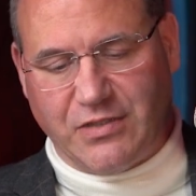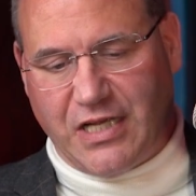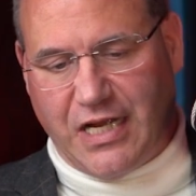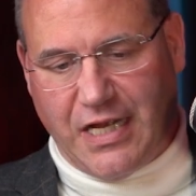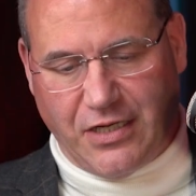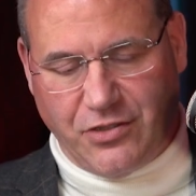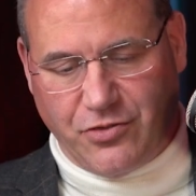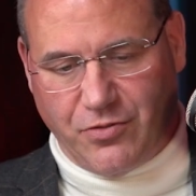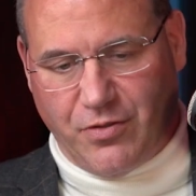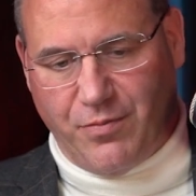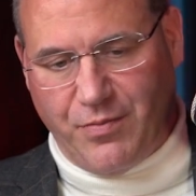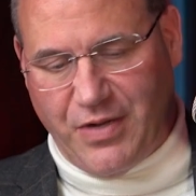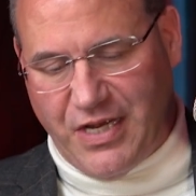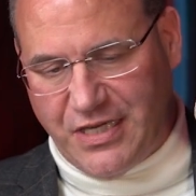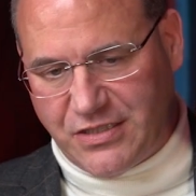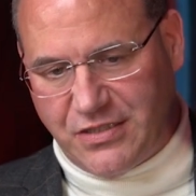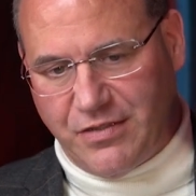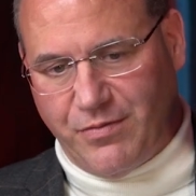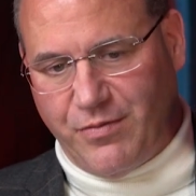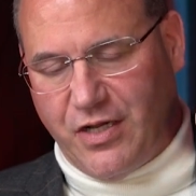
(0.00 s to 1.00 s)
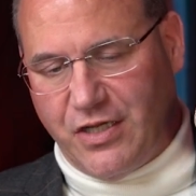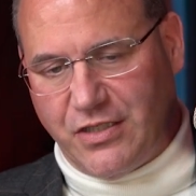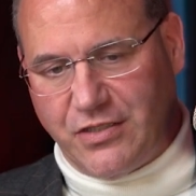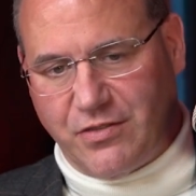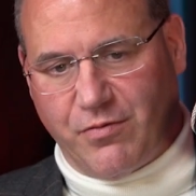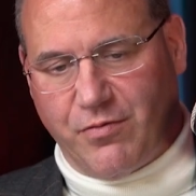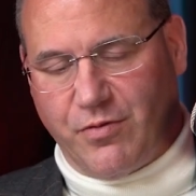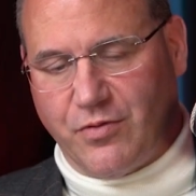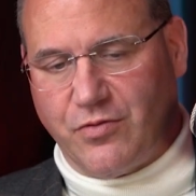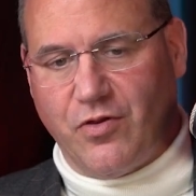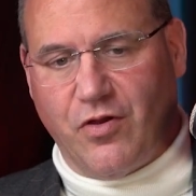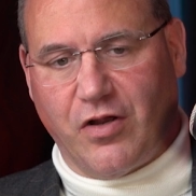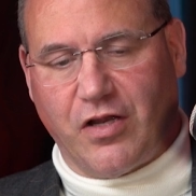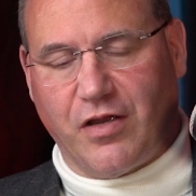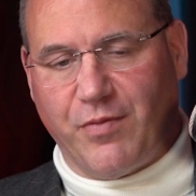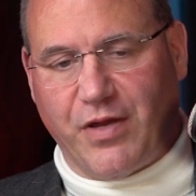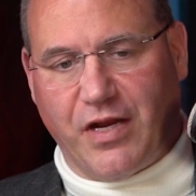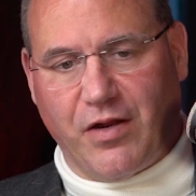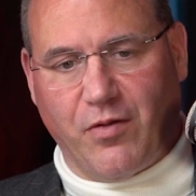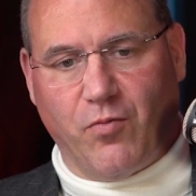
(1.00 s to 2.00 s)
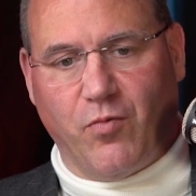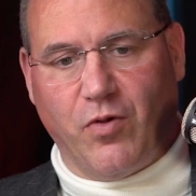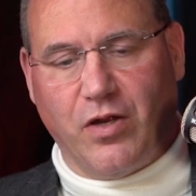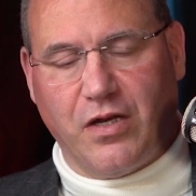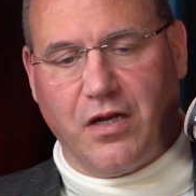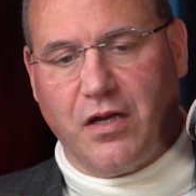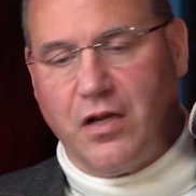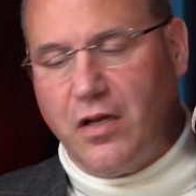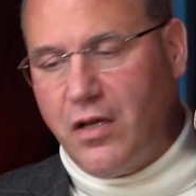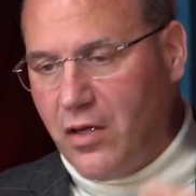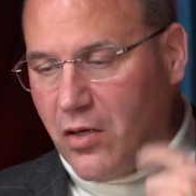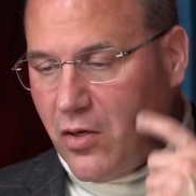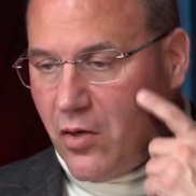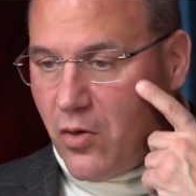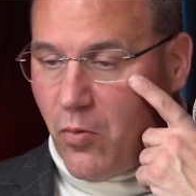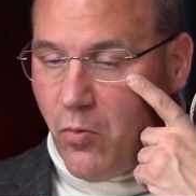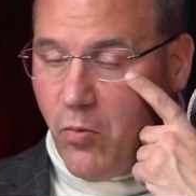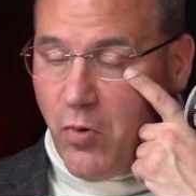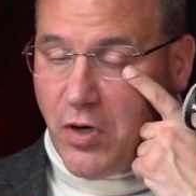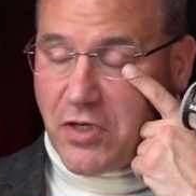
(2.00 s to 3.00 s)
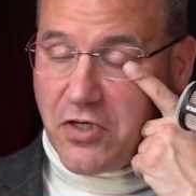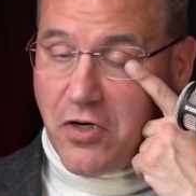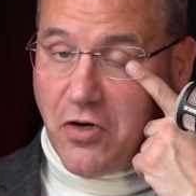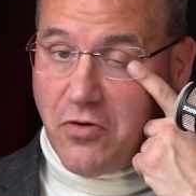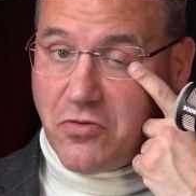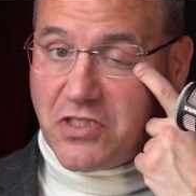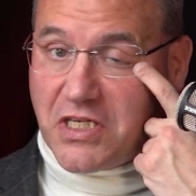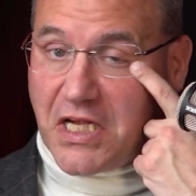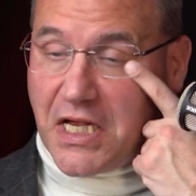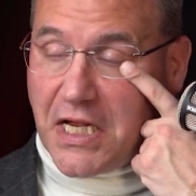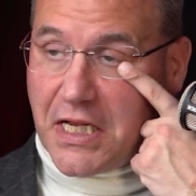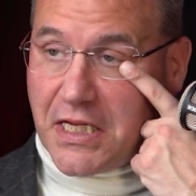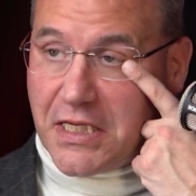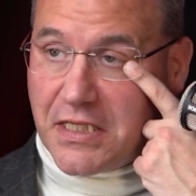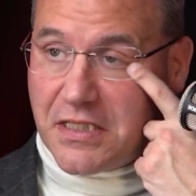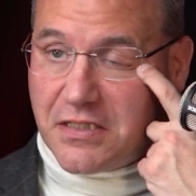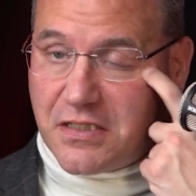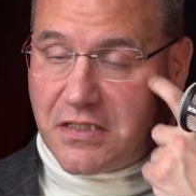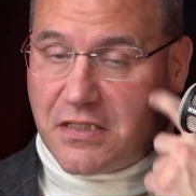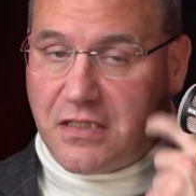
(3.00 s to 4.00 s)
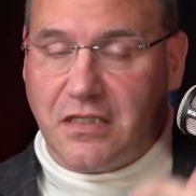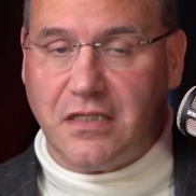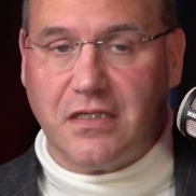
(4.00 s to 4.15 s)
I had you on Masterminds, and we were talking about it. What goes in?